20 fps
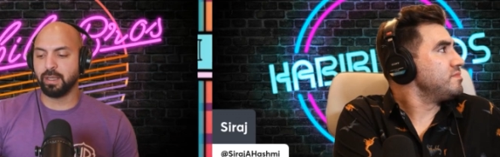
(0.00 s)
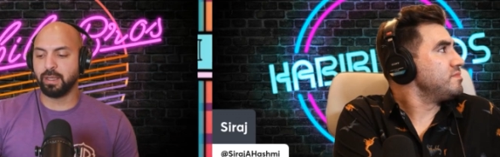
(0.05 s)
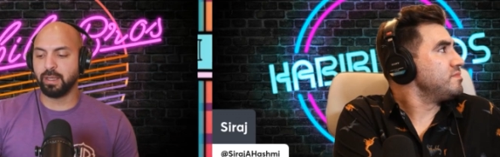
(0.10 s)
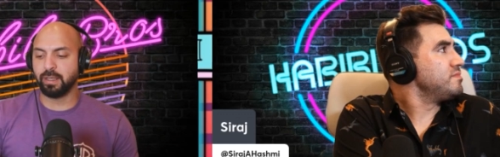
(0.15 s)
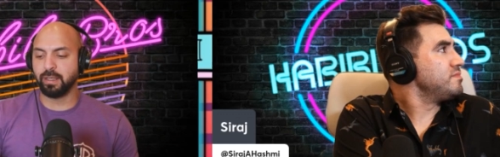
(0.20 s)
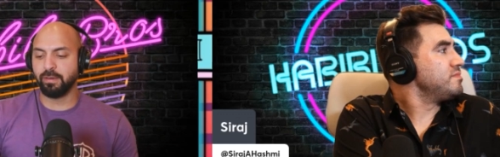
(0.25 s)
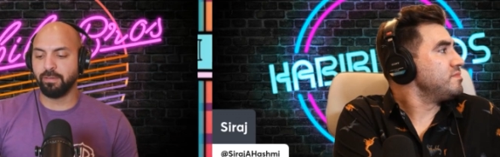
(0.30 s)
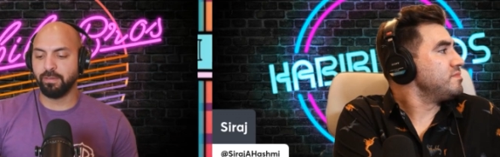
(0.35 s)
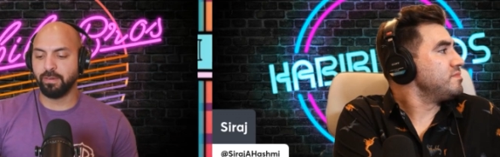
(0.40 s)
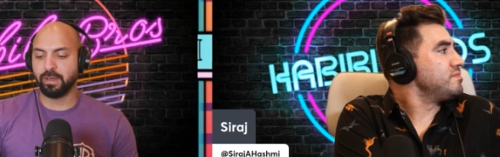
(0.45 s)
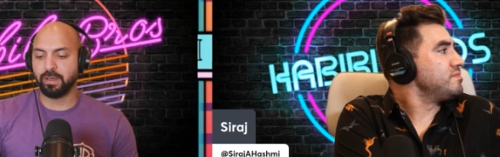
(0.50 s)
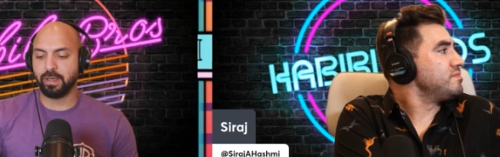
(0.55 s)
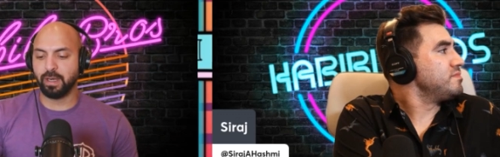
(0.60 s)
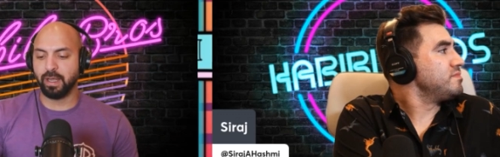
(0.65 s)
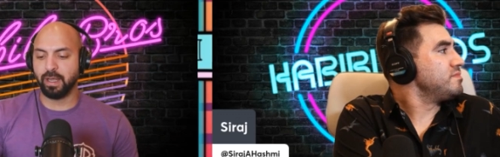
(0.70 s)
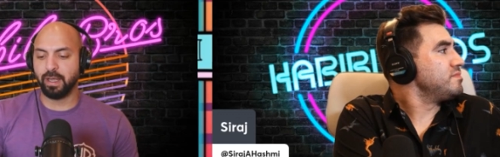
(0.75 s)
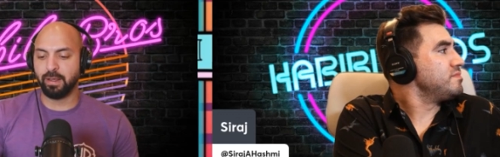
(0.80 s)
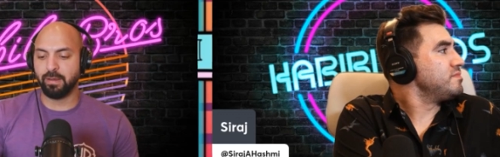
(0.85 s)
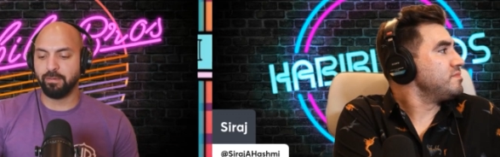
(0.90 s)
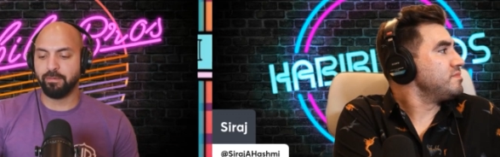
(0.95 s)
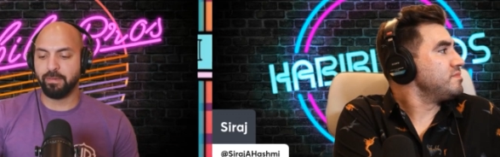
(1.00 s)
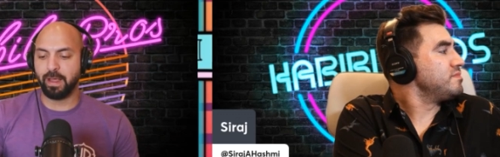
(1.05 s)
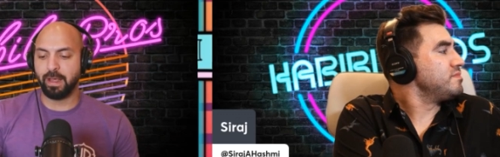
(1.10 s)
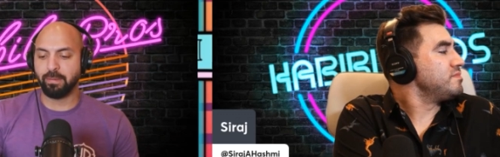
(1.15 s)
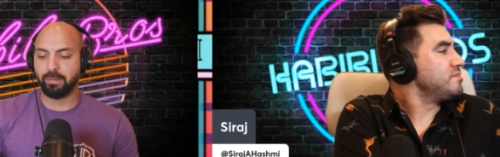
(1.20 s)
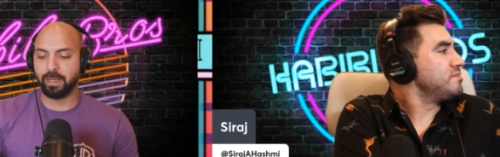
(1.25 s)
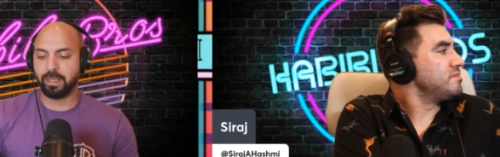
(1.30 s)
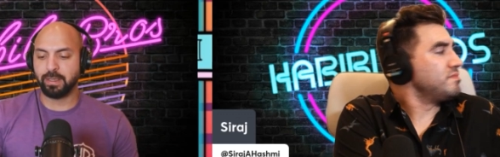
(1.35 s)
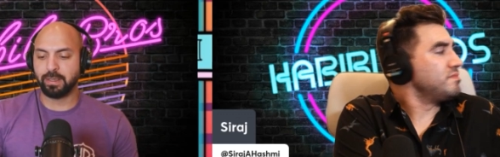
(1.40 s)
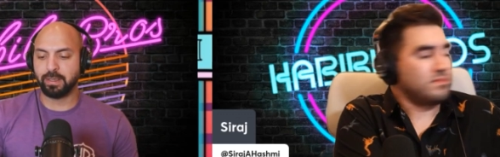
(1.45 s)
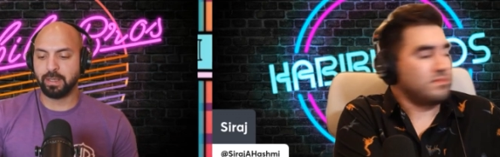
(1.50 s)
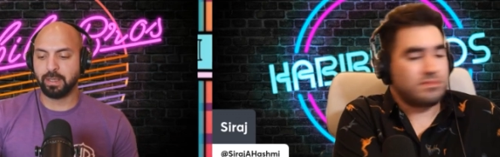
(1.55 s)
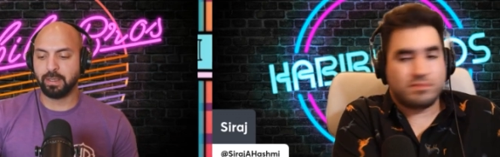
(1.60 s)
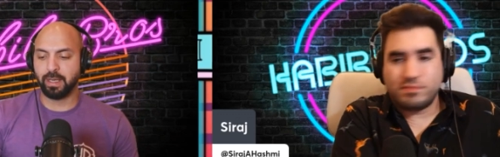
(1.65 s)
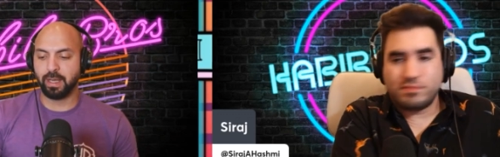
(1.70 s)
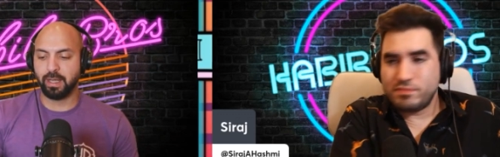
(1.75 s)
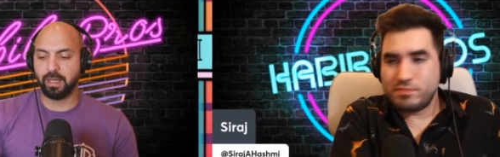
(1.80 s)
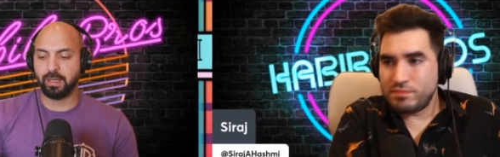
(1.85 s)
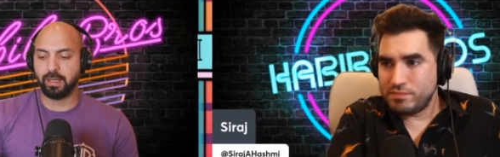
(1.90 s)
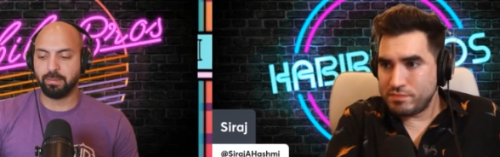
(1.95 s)
Speaker 1: the different uh, families
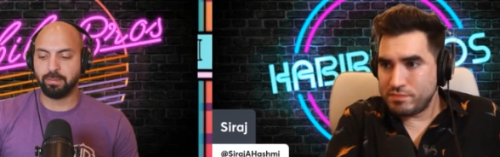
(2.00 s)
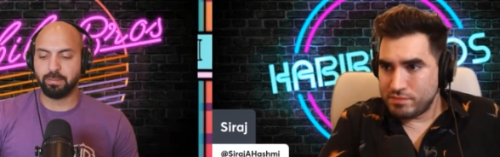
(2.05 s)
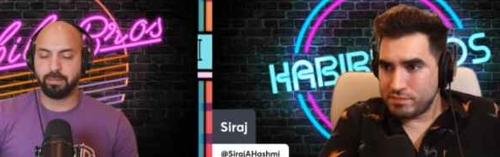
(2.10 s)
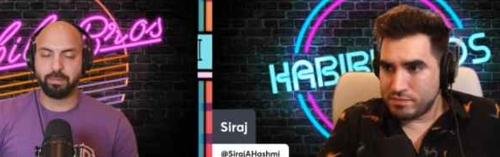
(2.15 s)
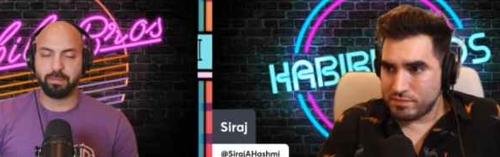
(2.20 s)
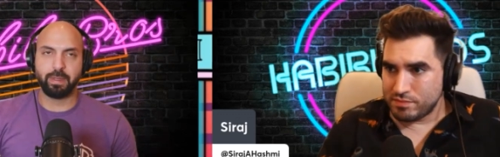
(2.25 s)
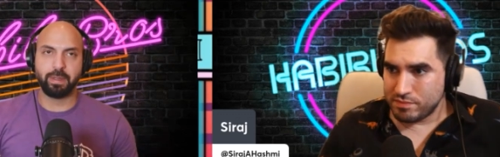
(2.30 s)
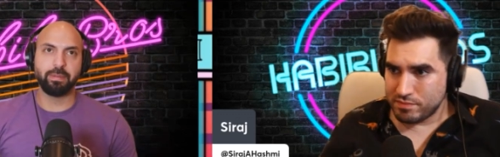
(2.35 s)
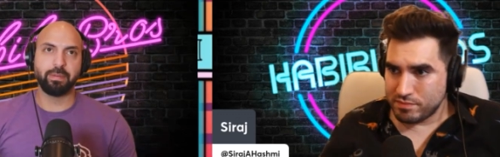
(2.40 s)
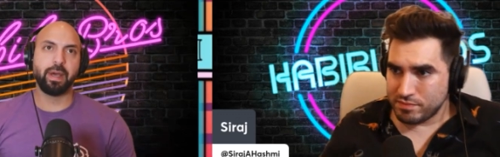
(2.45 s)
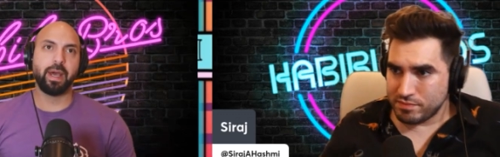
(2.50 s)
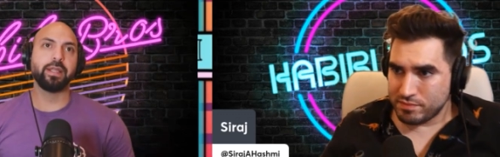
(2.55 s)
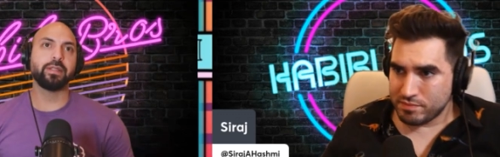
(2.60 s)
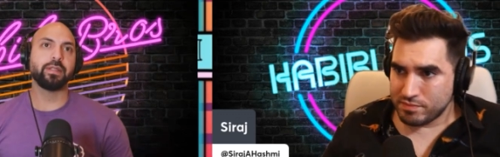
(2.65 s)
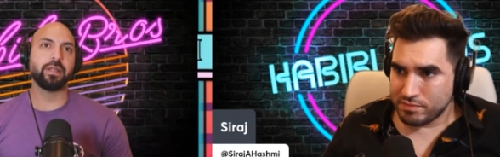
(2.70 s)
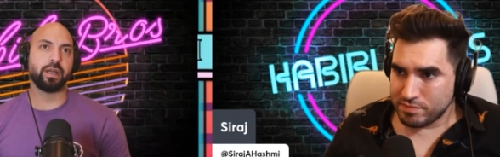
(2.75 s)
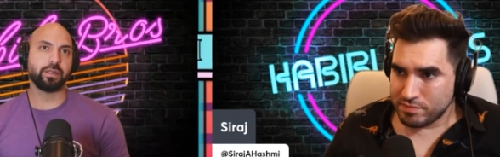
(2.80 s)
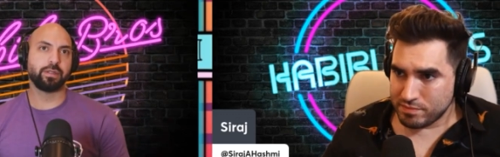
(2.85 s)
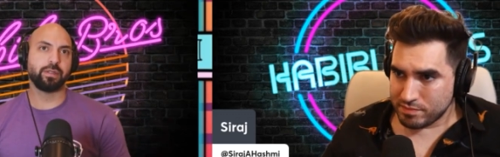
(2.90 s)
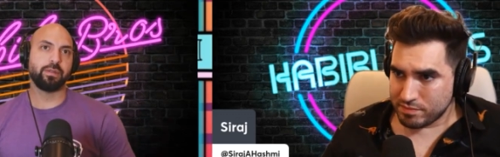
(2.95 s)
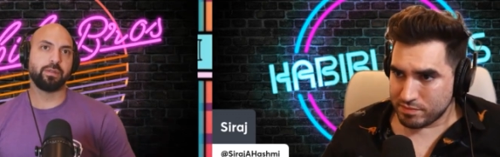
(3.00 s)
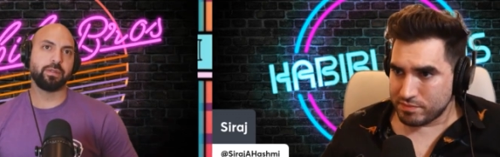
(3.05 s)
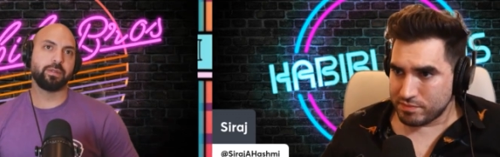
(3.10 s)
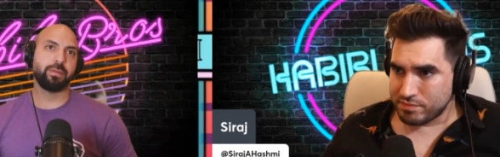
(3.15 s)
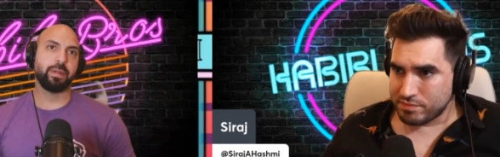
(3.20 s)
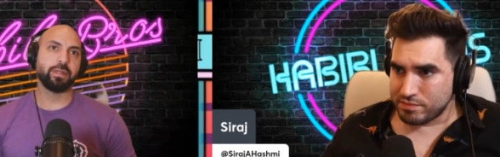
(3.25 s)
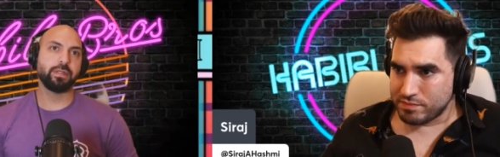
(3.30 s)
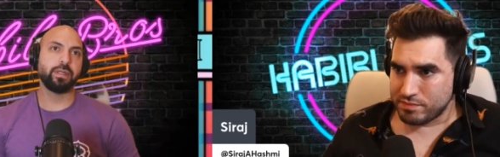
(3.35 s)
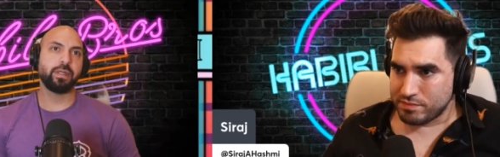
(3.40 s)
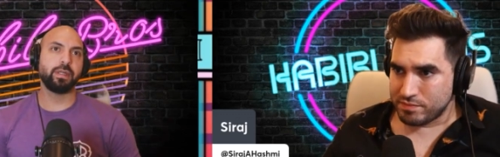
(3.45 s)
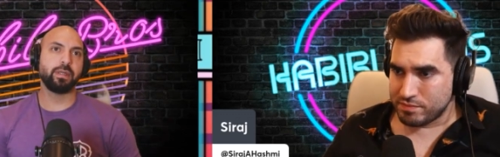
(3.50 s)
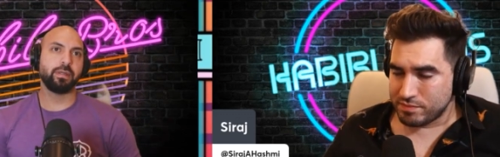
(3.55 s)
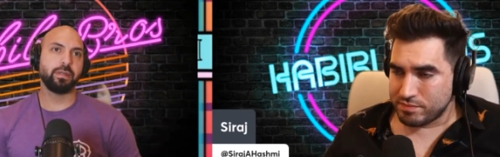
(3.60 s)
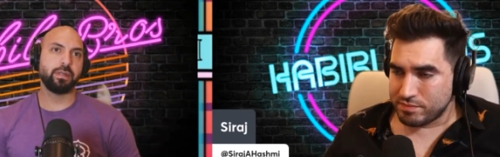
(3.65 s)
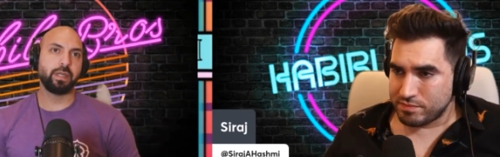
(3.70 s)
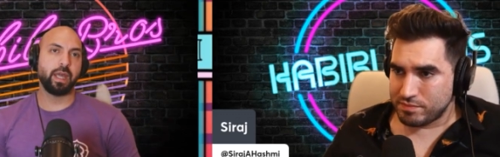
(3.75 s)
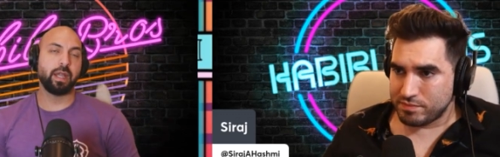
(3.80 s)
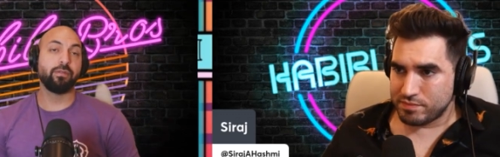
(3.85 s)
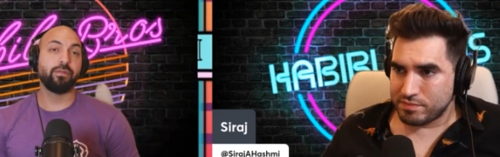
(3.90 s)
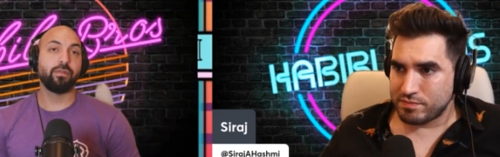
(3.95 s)
and and people I talked to, especially
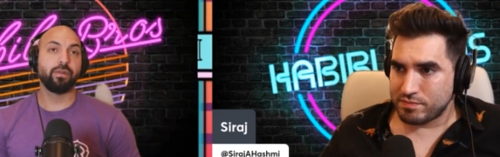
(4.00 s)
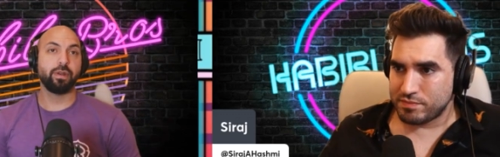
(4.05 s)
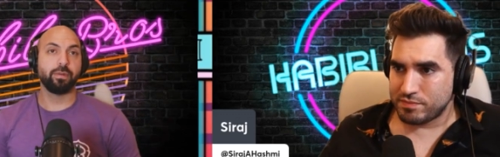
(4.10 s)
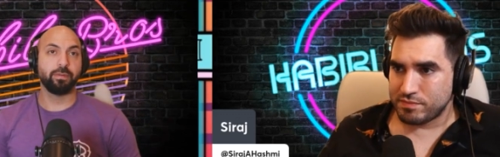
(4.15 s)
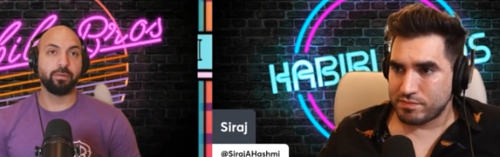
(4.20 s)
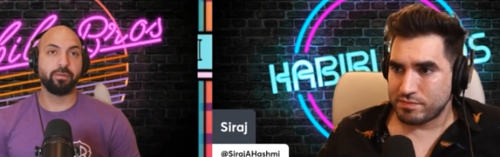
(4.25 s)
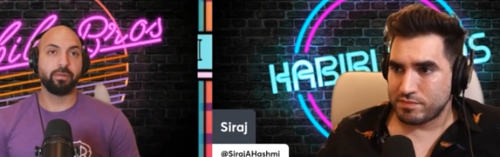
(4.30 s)
California